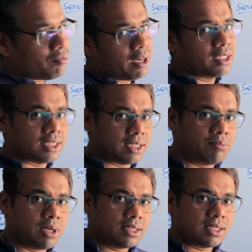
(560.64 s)

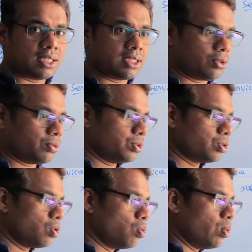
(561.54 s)
base 62?
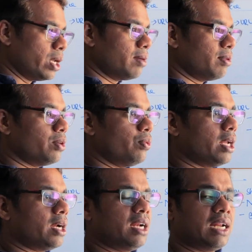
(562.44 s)
So whenever we
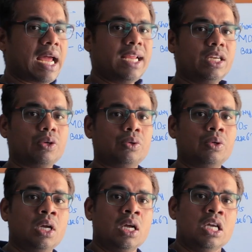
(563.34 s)
are trying to
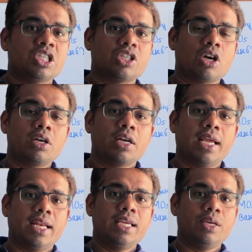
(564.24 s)
shorten
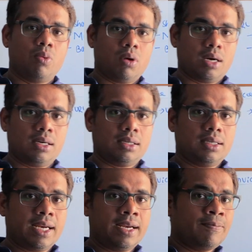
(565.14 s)
any URL,
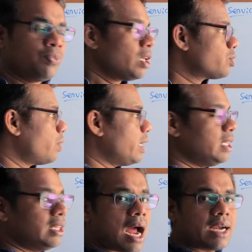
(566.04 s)
right? So
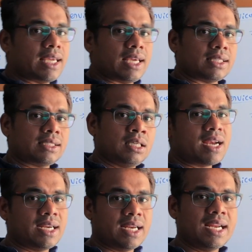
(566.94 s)
in that case,
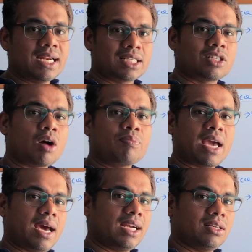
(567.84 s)
it needs some
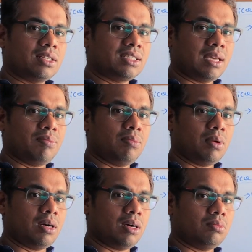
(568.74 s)
characters
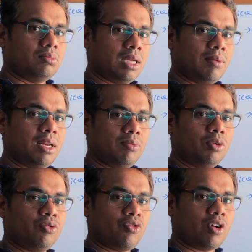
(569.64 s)

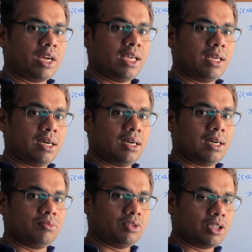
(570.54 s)
available for
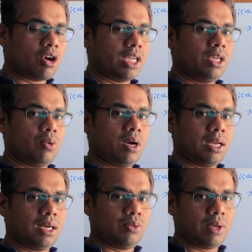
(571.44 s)
a short
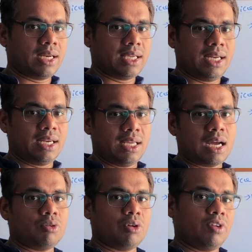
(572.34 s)
URL we are creating
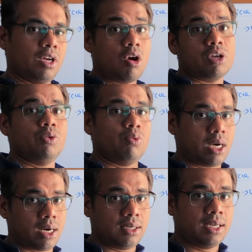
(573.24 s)
out of a long
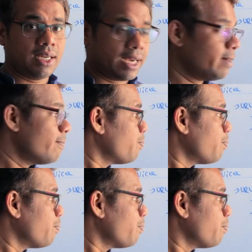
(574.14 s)
URL, right?